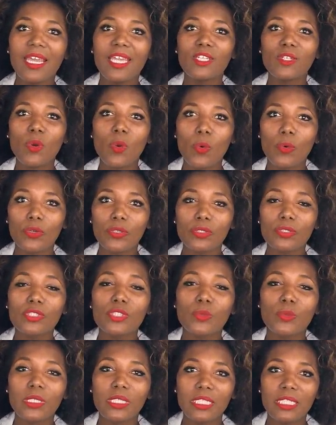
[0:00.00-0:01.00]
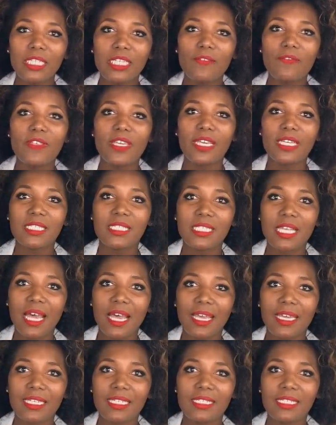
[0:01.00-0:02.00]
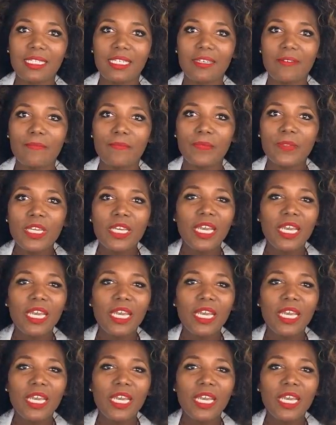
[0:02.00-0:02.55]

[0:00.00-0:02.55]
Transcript: in order to relieve the anxiety.